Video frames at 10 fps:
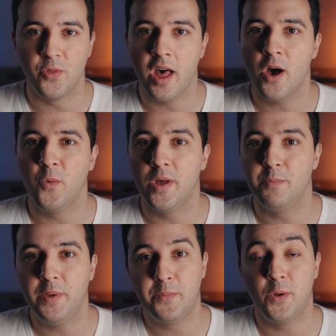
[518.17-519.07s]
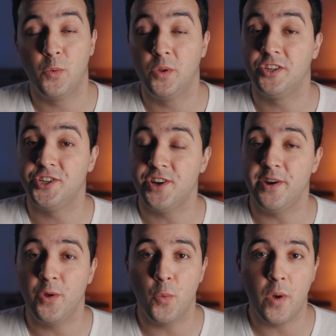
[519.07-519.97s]
now when people will
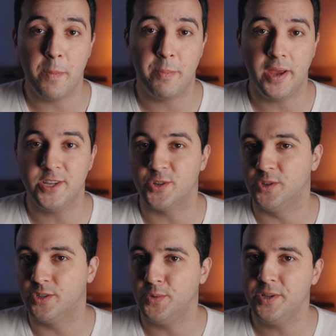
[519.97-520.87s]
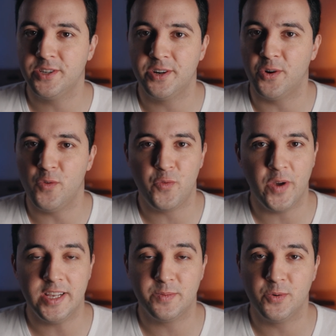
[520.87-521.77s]
share your web page on Twitter or
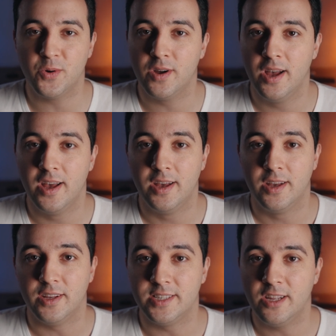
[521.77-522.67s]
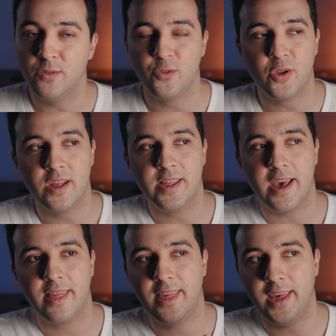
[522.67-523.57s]
Facebook, instead of looking
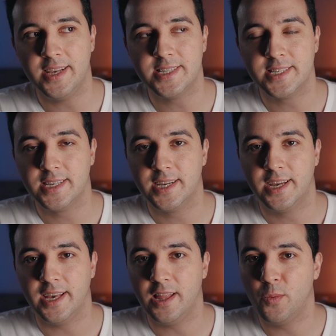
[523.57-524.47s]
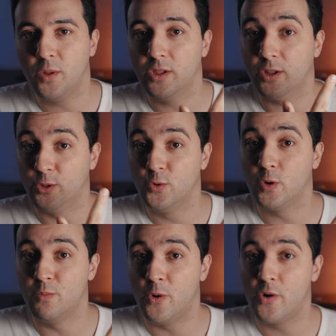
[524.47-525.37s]
like this, it will
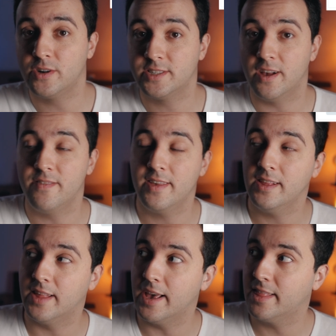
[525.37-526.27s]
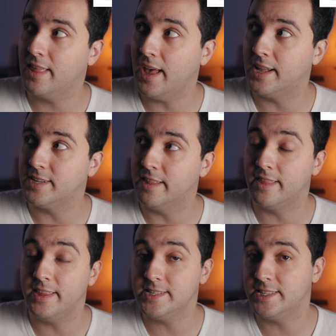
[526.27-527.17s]
look more something like that.
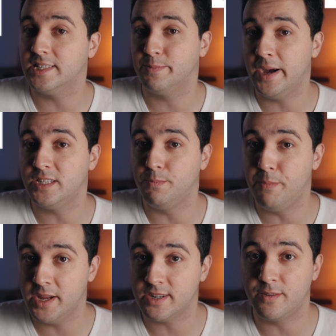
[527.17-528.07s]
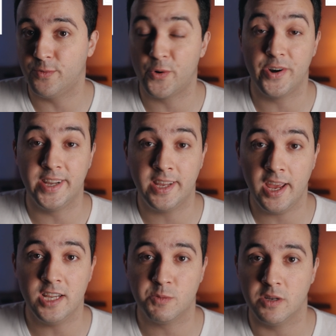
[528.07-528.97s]
And this is much better for
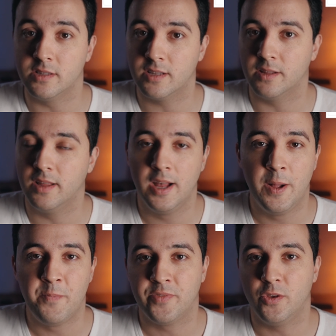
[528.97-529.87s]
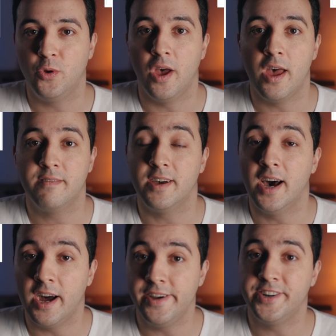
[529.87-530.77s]
engagement, and you have a
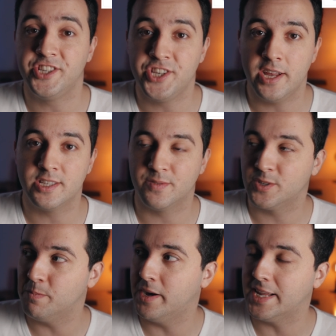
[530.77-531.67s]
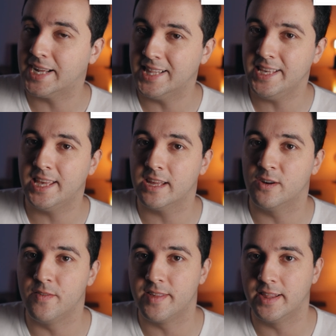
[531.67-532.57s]
higher chance of somebody
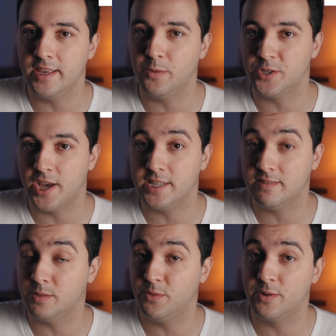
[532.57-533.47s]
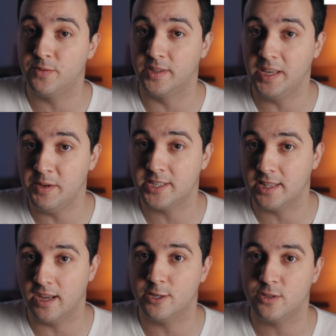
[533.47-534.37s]
clicking on the link which has this beautiful image
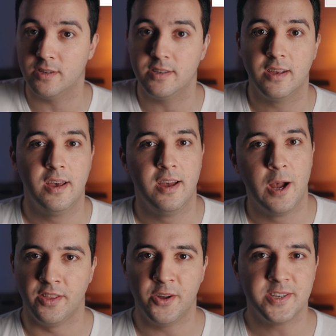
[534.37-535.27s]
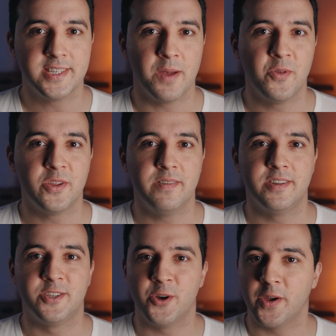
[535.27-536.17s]
attached to it. And notice I'm not
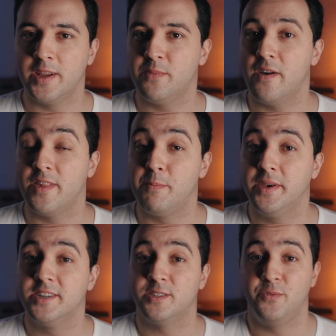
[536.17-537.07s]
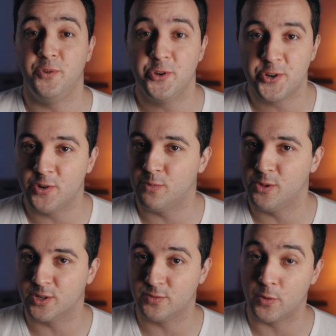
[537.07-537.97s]
even talking about the biggest feature of
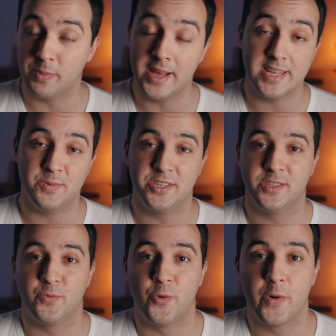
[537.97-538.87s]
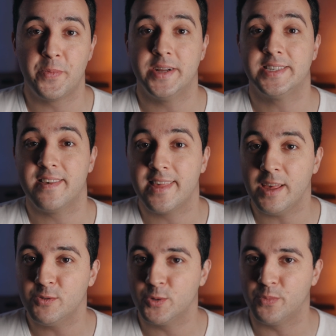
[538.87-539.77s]
Blocs 4+, which is WordPress
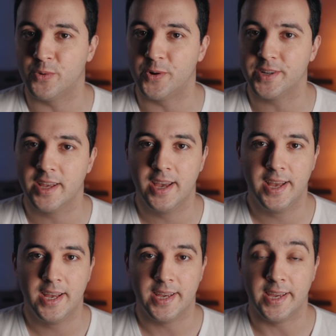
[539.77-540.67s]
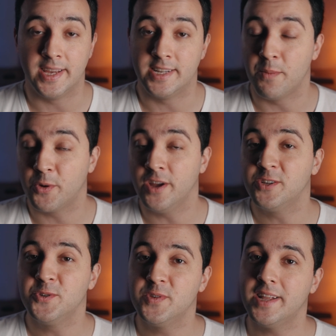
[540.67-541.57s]
theme support. And I'm
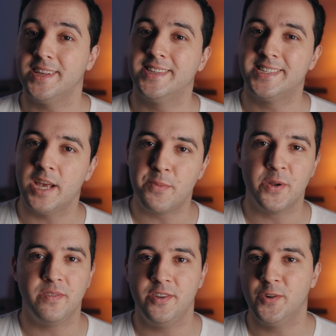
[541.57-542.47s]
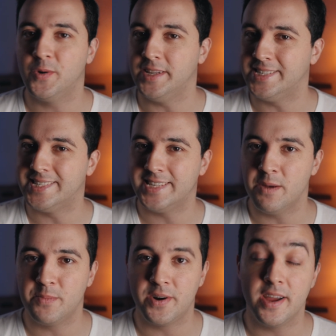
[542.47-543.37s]
going to do that in a separate video in
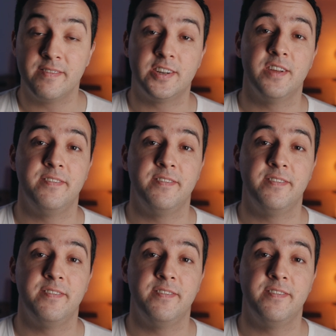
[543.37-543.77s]
December after I